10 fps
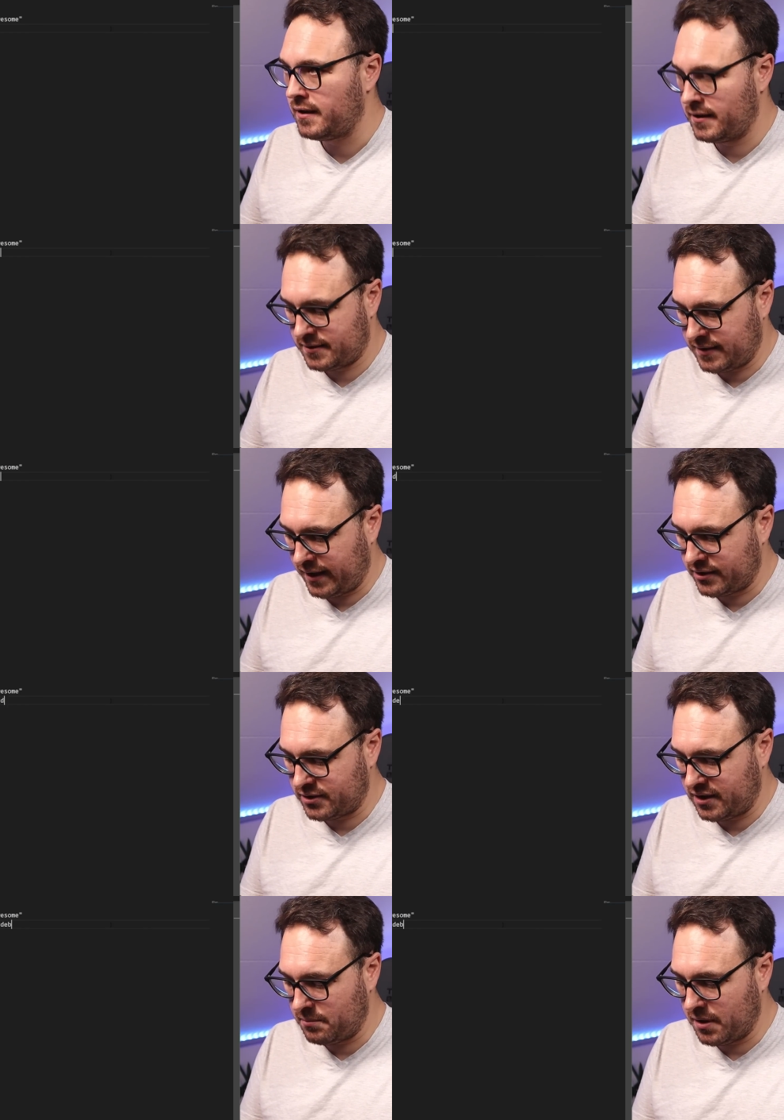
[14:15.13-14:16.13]

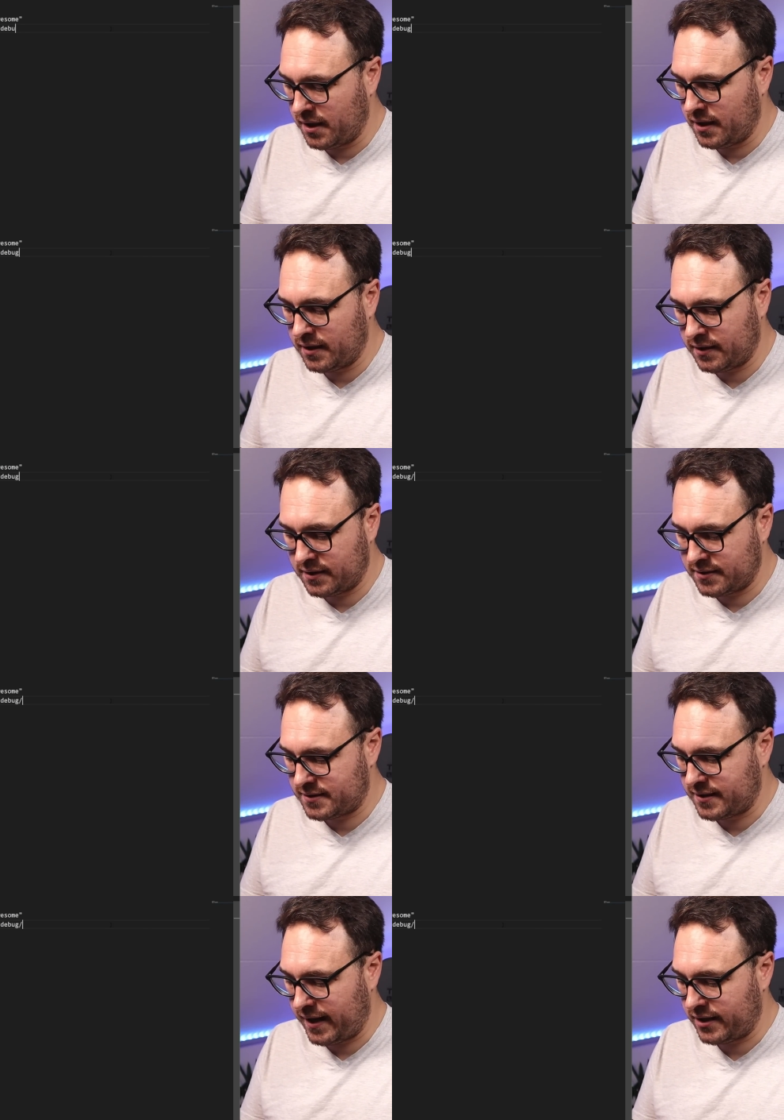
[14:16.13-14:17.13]

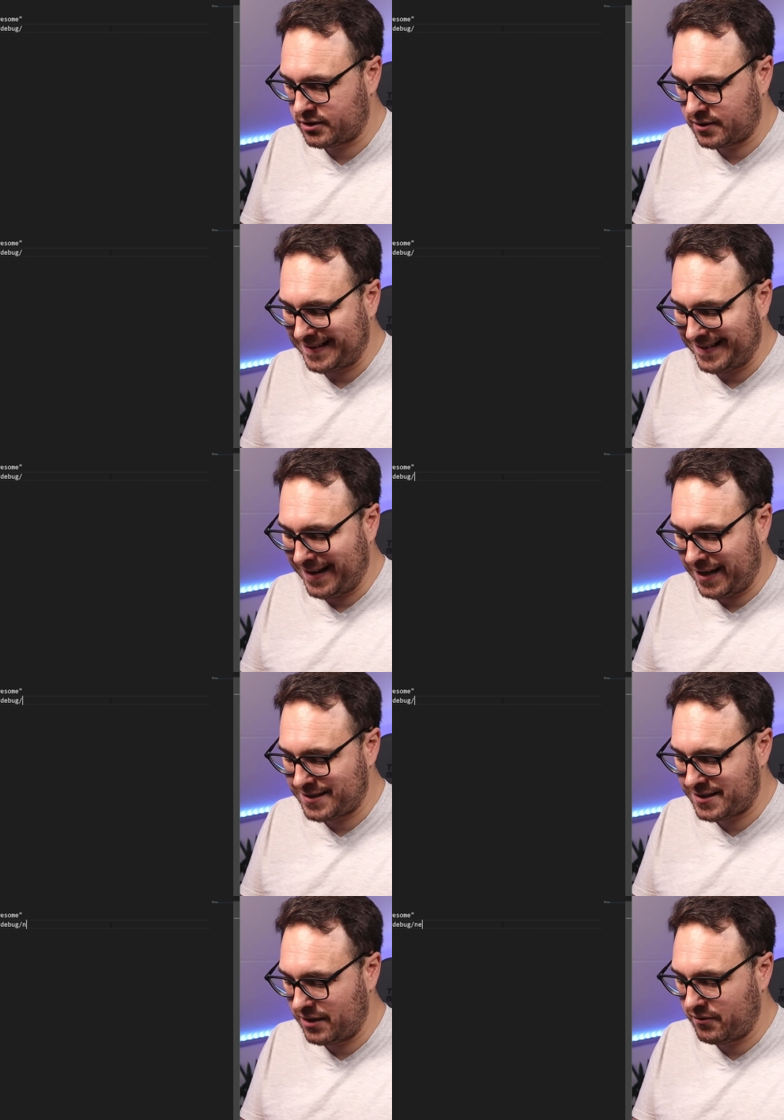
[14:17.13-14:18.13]

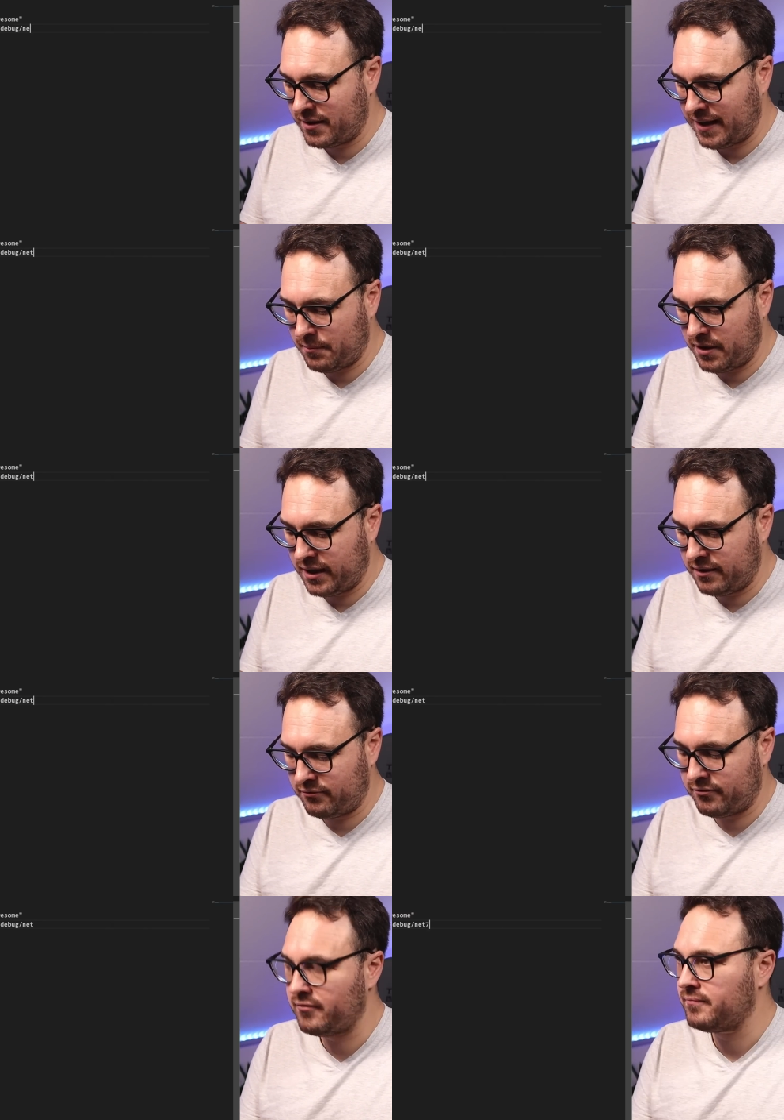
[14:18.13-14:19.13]
/debug/net7, I believe,